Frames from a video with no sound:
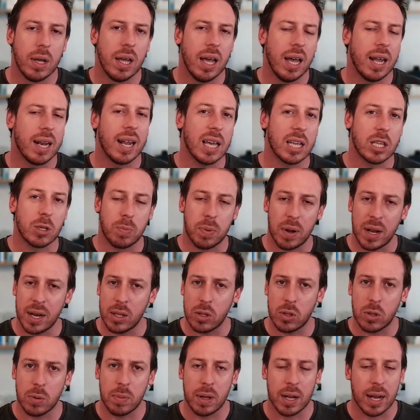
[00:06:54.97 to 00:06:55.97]
and explain
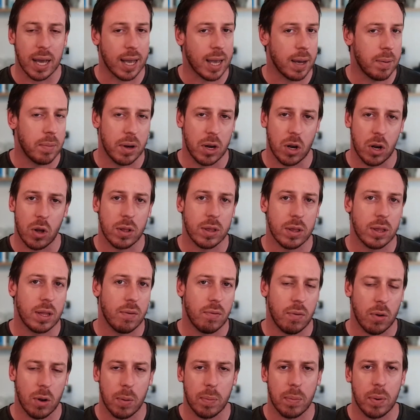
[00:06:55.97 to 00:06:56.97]
it to me like I'm a
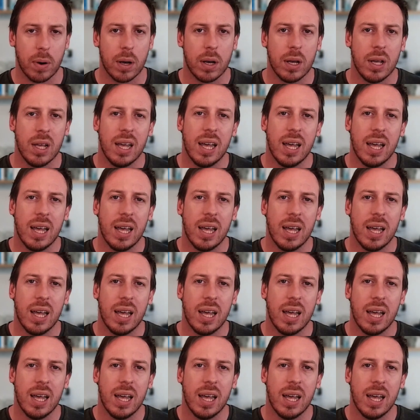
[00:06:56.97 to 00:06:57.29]
non-developer.